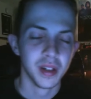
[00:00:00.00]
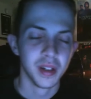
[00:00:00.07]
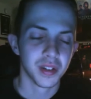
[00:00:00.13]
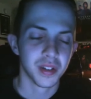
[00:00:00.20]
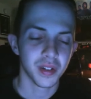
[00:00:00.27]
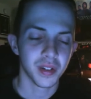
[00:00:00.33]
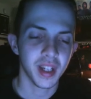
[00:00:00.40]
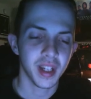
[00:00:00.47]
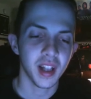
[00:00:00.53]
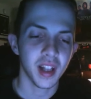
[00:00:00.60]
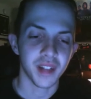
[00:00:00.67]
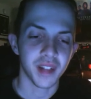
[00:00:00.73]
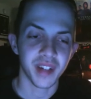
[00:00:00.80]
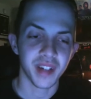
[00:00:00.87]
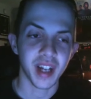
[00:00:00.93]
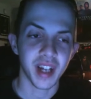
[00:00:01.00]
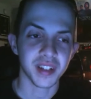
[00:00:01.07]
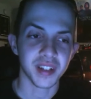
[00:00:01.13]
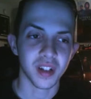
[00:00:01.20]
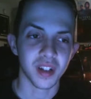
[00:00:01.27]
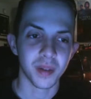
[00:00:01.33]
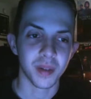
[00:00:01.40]
So yeah, let me know what you
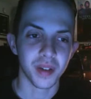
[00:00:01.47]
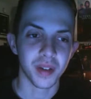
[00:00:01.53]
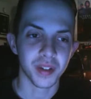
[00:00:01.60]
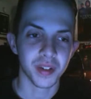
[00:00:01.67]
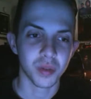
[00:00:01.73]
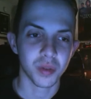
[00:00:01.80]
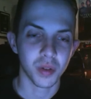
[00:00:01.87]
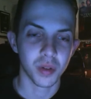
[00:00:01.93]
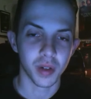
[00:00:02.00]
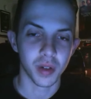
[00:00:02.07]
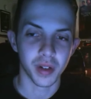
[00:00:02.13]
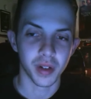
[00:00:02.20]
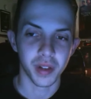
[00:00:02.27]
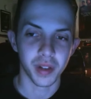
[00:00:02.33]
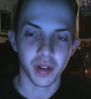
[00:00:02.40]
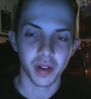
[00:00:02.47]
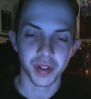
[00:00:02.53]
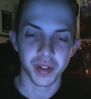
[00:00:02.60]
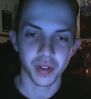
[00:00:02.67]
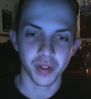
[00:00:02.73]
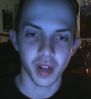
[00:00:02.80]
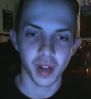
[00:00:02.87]
guys thought about this one. What are your
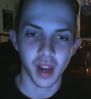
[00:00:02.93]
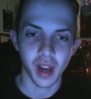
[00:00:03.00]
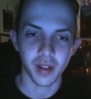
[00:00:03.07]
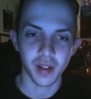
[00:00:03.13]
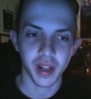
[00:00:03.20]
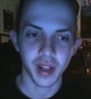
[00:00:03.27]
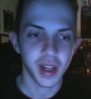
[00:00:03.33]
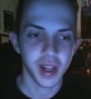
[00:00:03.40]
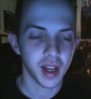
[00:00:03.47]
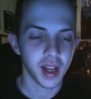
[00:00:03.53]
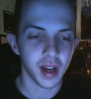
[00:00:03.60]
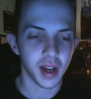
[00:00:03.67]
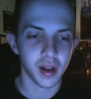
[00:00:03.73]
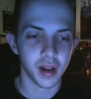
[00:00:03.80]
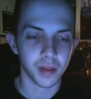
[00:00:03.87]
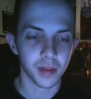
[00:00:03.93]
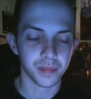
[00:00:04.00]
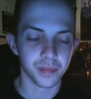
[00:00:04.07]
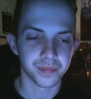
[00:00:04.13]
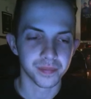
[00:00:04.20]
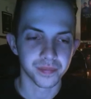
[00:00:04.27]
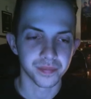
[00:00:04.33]
theories for Kelly?
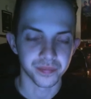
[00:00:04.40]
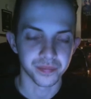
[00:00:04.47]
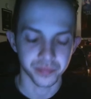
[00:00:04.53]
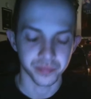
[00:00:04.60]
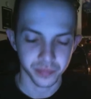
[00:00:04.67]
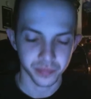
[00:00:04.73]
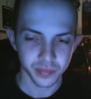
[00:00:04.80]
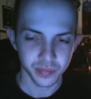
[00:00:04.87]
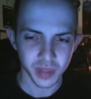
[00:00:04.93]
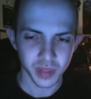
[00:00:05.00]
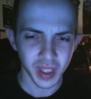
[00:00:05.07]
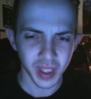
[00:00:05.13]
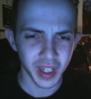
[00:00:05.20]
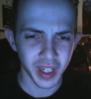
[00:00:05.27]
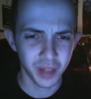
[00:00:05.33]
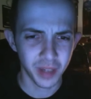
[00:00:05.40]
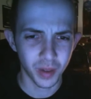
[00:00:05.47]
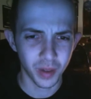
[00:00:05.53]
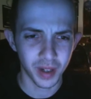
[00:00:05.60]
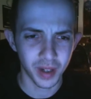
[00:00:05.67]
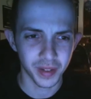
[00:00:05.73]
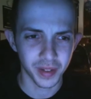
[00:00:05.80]

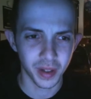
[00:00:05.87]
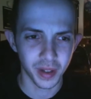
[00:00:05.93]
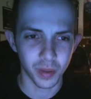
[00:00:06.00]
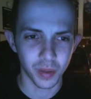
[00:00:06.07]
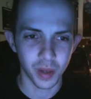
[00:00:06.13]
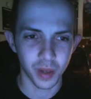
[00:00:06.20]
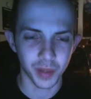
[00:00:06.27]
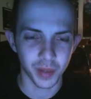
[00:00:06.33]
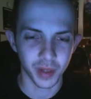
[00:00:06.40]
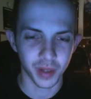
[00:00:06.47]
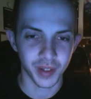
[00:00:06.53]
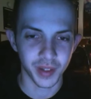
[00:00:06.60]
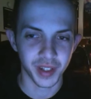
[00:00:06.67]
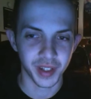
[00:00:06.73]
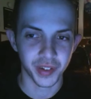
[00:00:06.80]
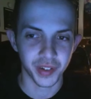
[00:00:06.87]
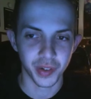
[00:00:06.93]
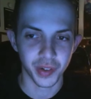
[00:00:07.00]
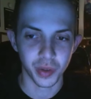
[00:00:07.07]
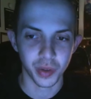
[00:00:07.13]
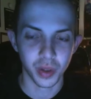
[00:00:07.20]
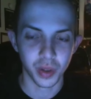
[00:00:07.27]
More on the realm they're going
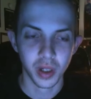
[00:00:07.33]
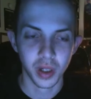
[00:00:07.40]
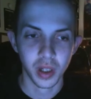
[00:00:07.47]
into,